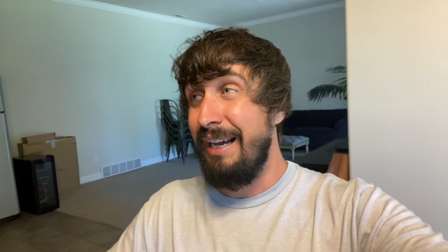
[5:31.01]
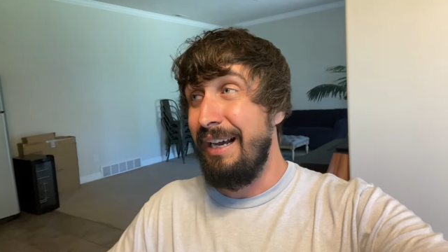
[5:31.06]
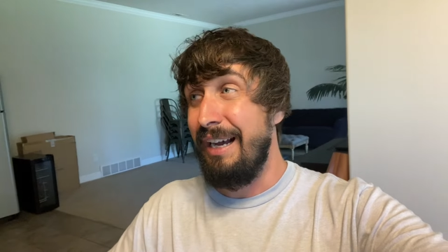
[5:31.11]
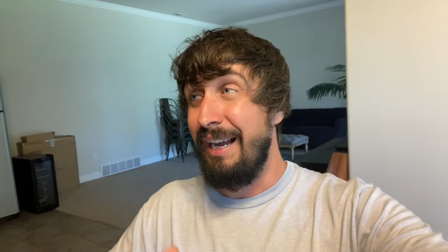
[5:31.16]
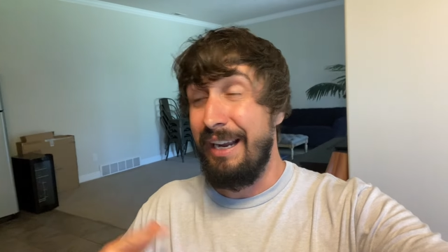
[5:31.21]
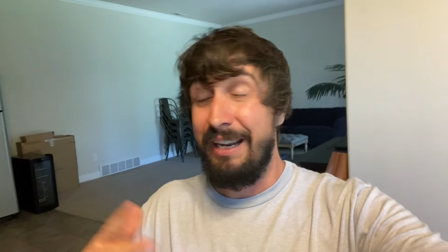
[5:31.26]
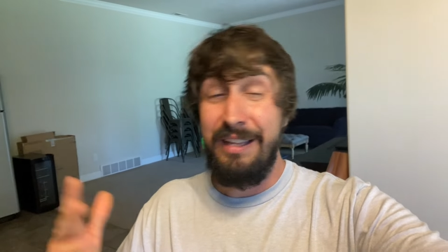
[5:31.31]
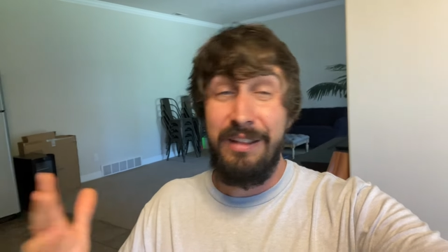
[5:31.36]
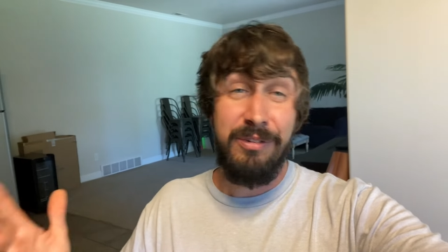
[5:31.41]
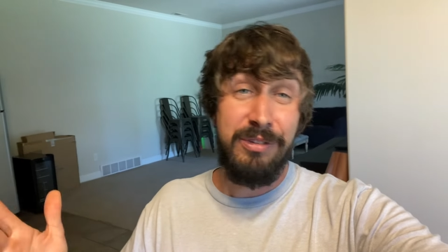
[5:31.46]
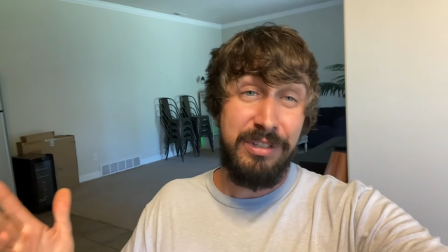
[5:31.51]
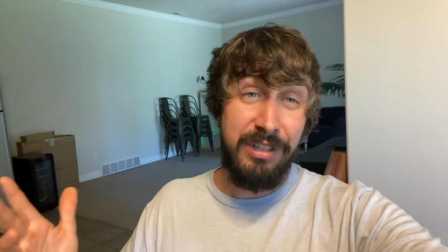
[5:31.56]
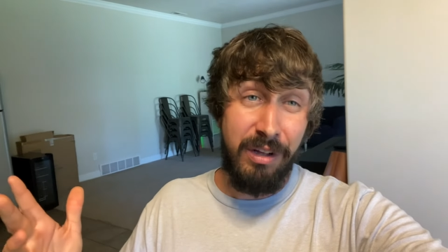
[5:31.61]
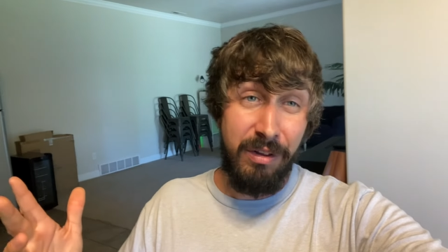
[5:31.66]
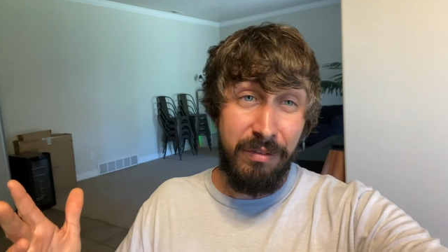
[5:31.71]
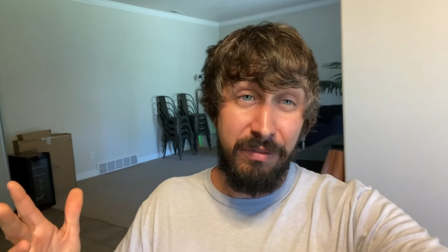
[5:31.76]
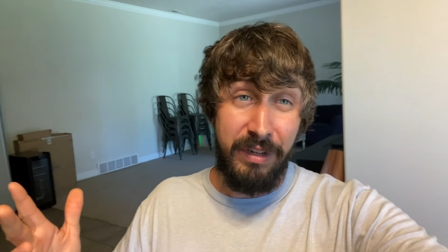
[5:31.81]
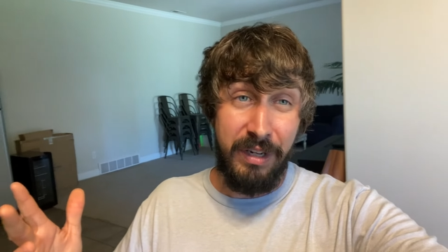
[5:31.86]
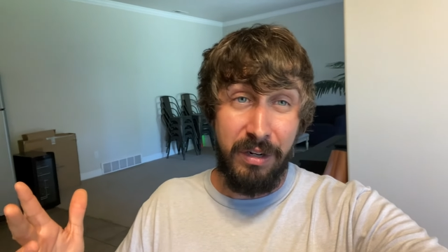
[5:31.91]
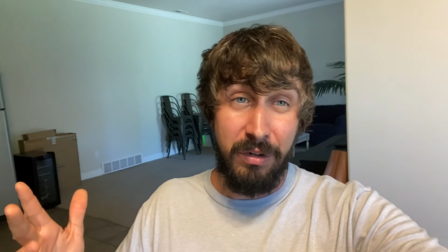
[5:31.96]
I could either sell
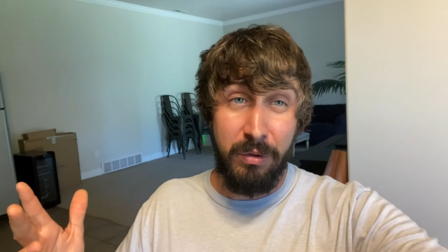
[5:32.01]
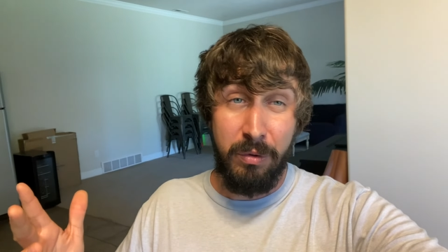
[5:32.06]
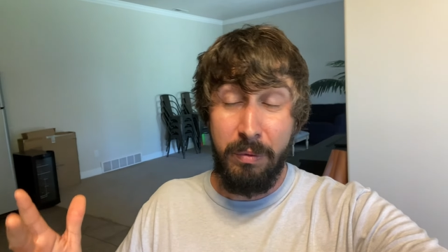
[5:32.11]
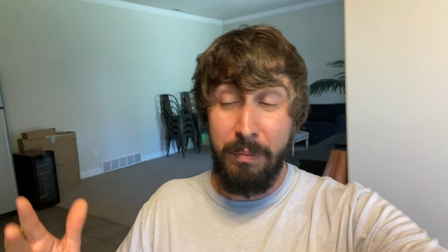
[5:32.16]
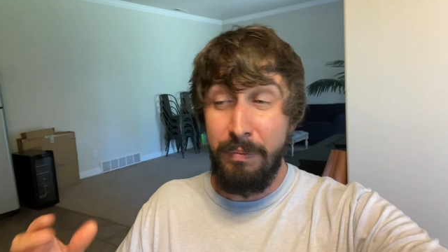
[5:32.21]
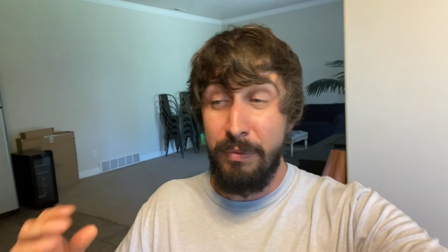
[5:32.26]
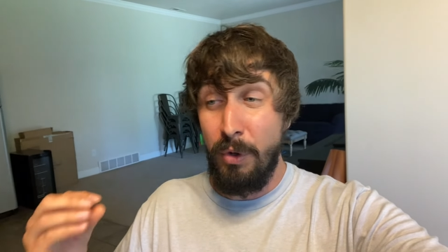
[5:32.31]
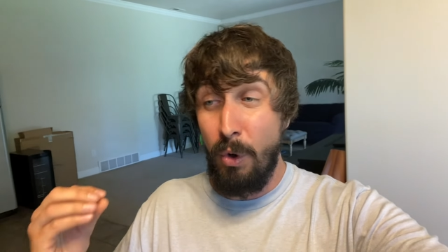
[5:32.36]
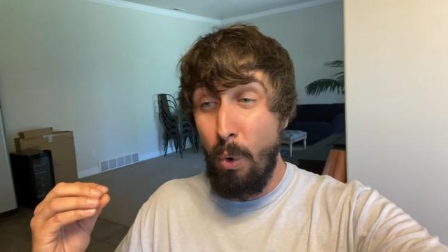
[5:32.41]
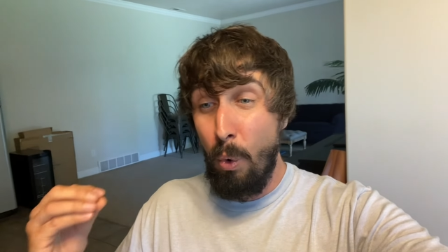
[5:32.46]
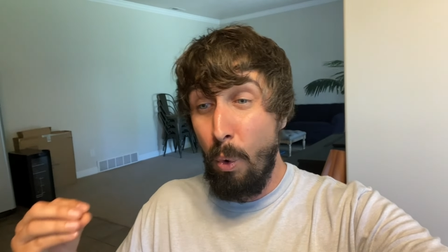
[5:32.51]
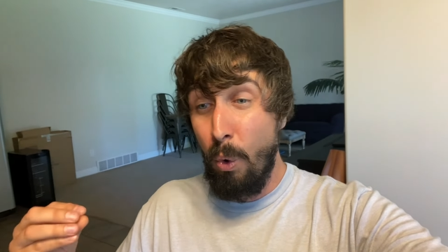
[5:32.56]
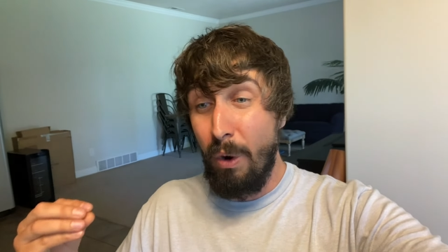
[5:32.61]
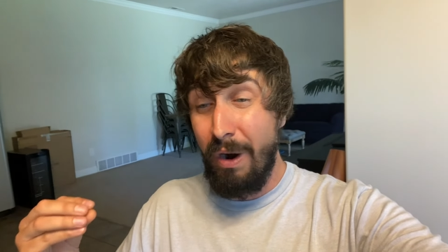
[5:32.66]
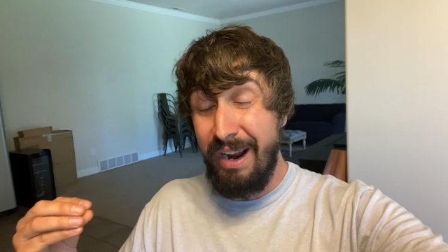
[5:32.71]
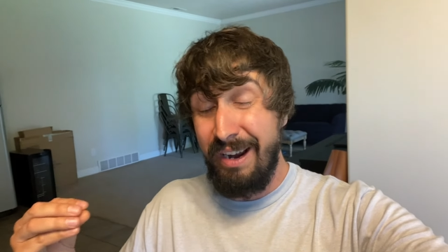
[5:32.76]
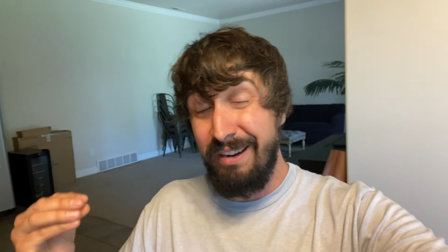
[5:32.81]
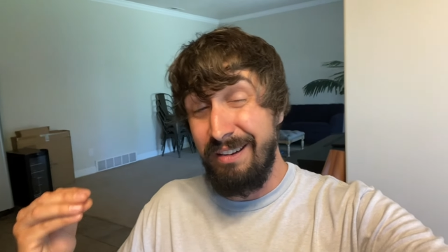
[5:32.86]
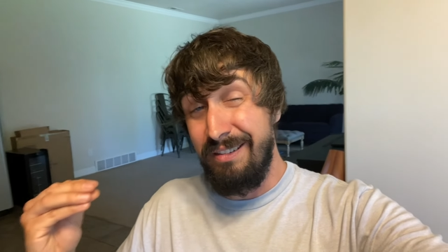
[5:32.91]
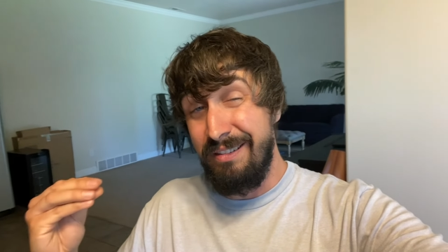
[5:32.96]
the vehicle or
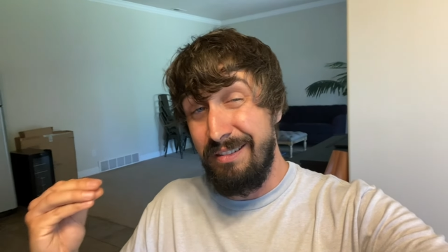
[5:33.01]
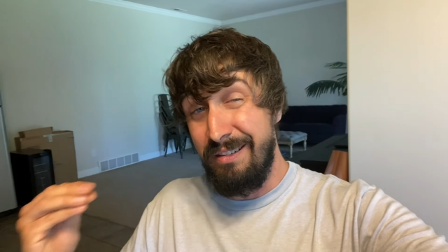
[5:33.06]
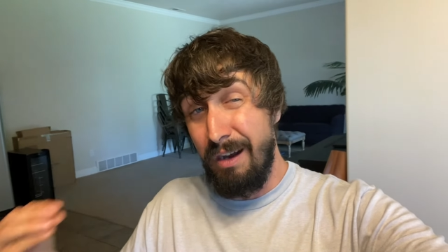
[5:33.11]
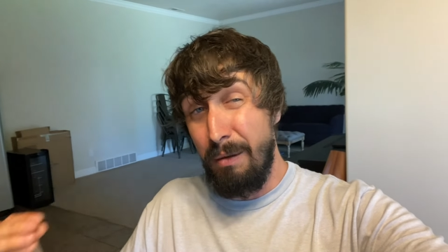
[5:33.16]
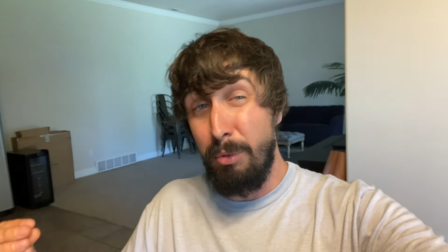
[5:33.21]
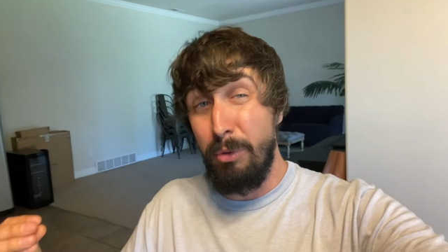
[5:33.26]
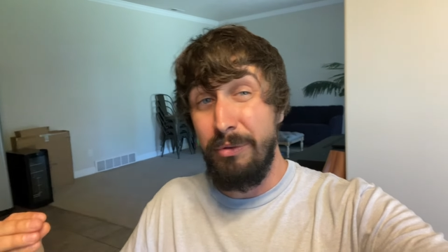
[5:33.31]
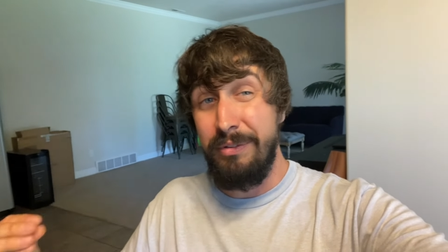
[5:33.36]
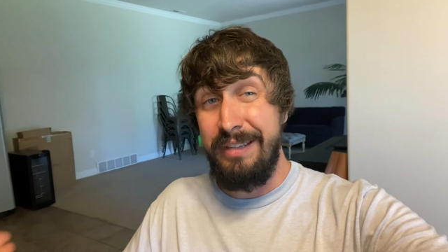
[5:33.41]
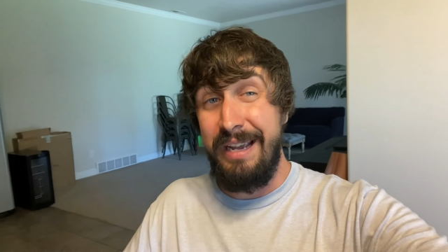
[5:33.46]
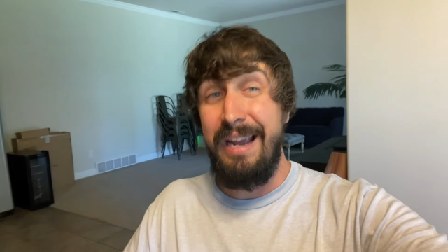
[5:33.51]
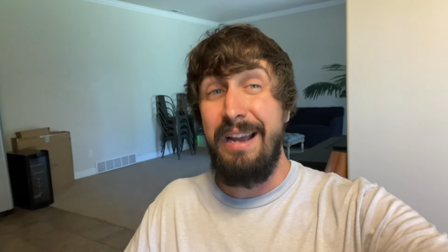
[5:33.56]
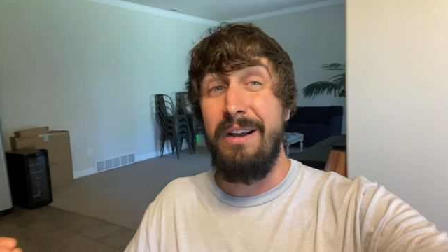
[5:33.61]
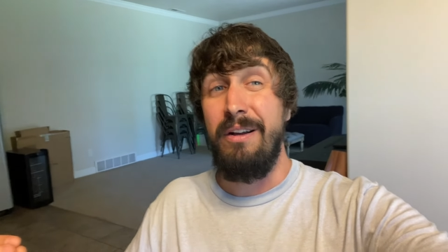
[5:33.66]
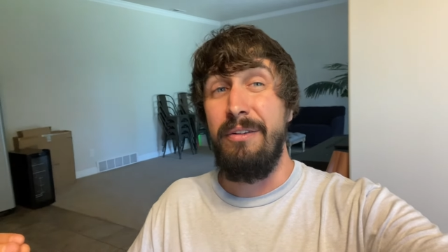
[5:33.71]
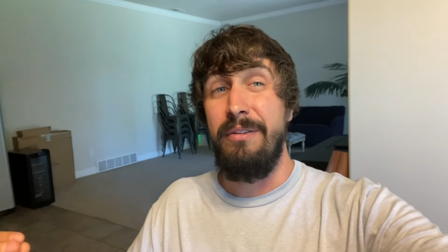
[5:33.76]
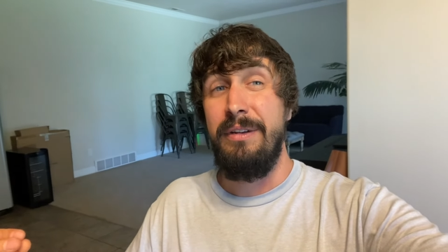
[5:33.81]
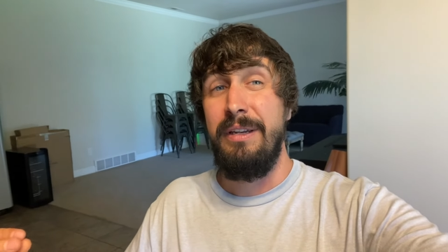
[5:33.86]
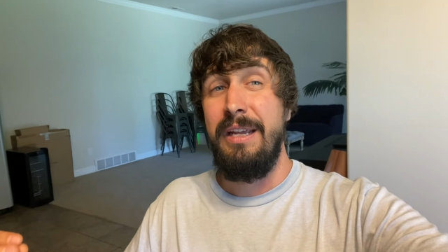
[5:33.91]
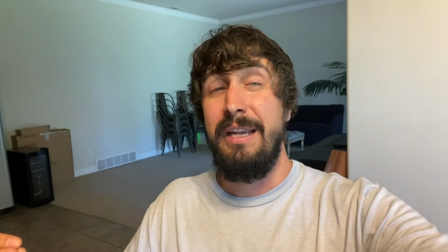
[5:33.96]
I could double
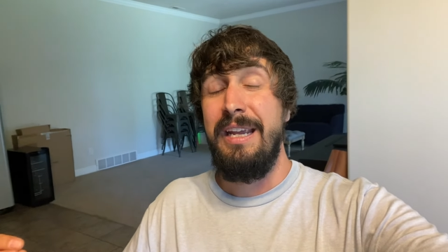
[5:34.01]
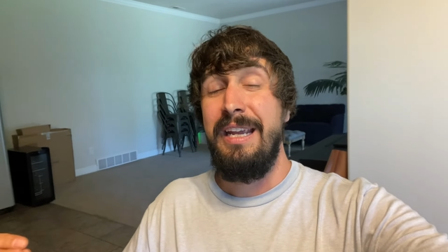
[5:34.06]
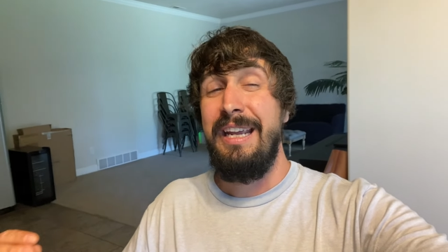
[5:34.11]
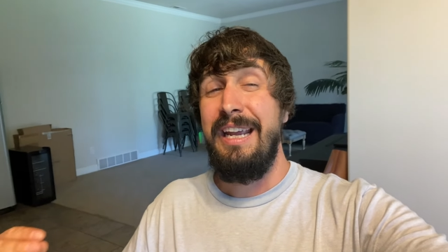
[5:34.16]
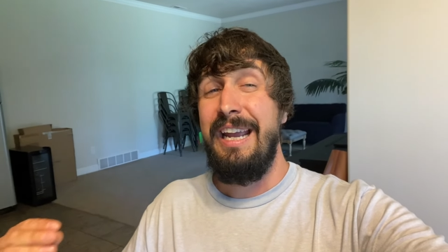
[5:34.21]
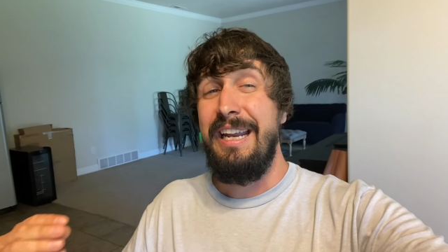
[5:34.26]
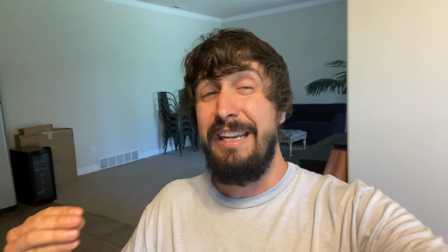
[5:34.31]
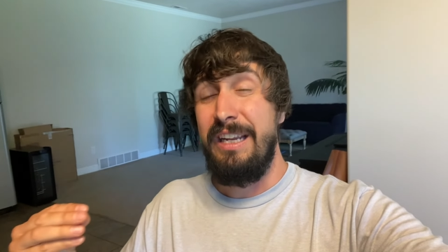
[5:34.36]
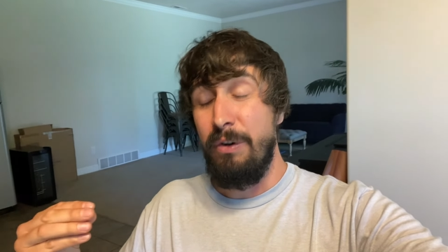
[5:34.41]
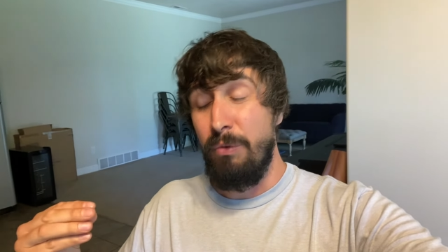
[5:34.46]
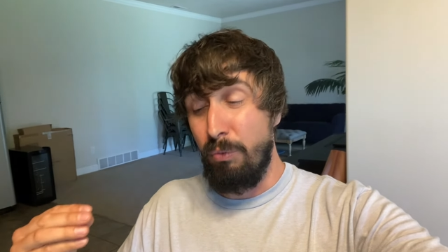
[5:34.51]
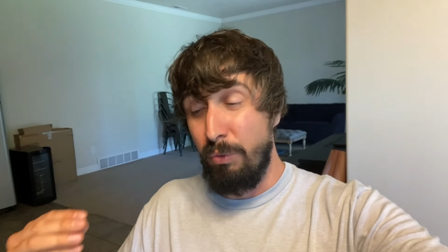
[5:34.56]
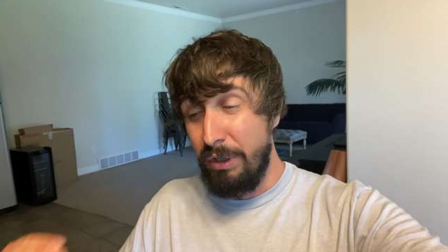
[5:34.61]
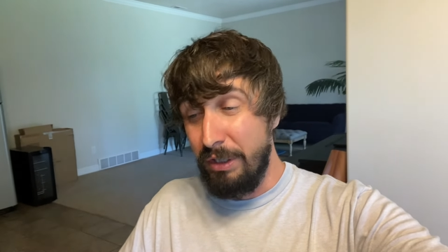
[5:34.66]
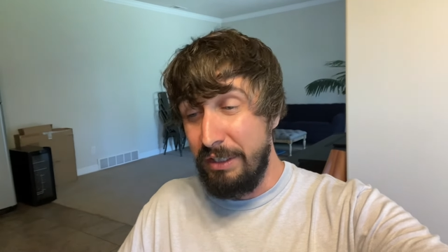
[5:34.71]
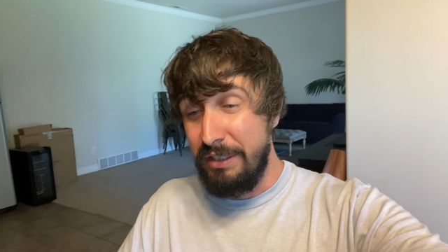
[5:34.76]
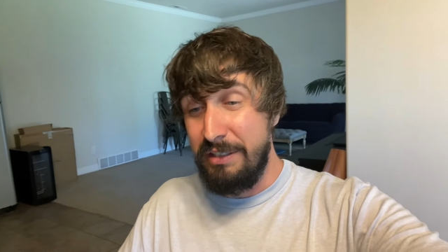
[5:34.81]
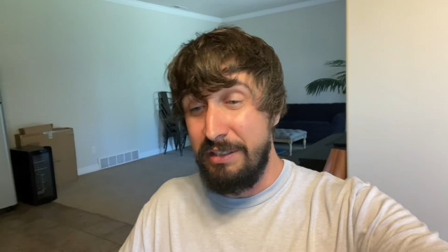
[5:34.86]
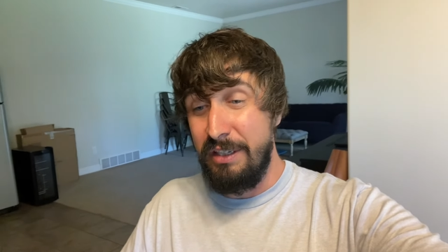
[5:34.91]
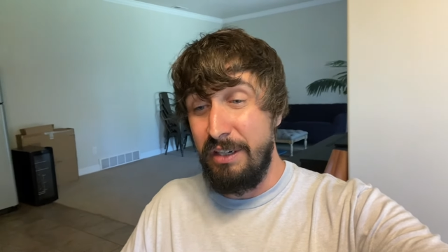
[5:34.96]
down and get
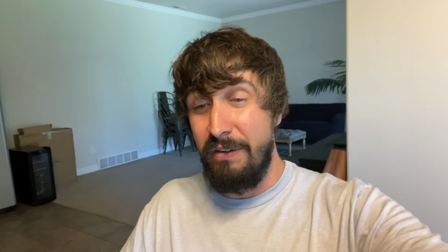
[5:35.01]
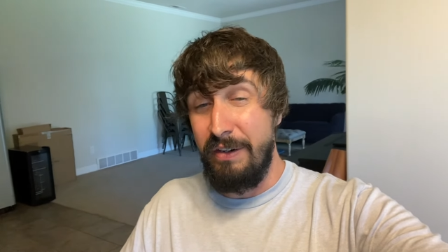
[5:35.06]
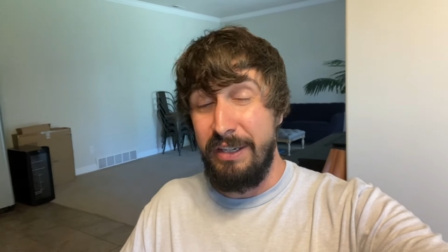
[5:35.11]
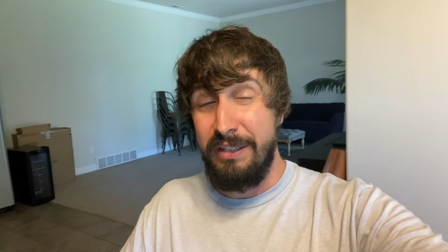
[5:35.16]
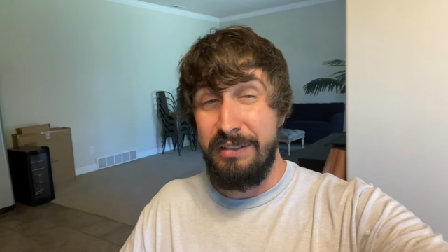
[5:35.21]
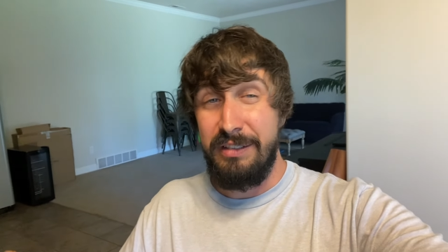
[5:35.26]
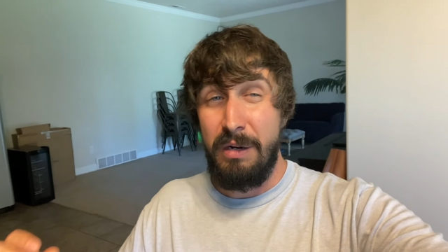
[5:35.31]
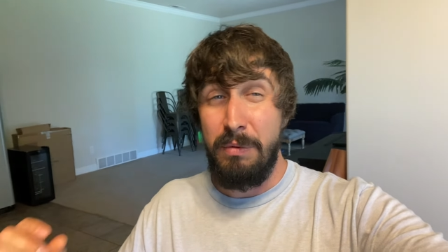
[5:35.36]
really serious.